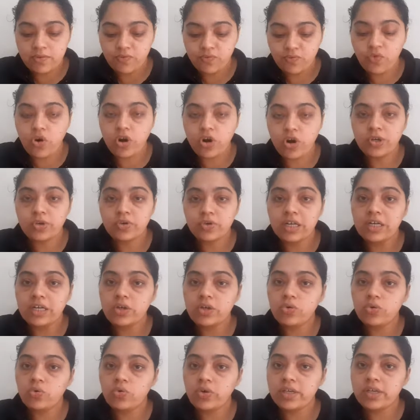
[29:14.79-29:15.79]
What you
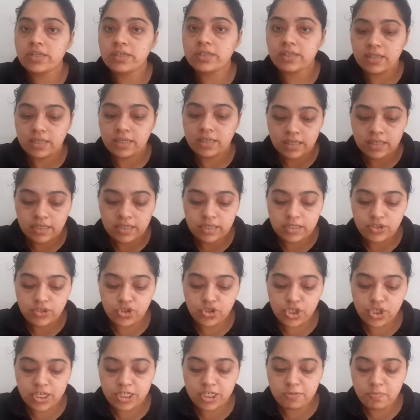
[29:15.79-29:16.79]
can do is
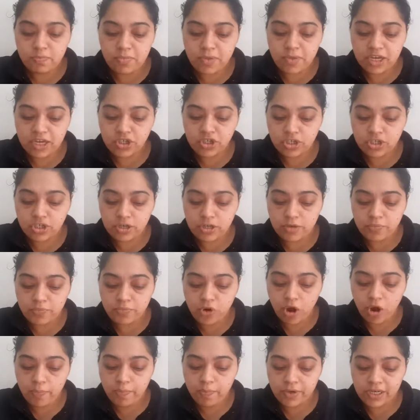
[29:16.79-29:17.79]
just measure
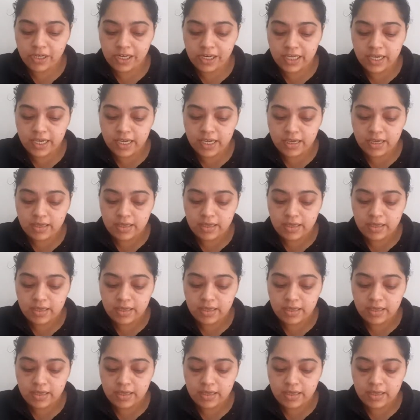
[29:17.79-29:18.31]
properly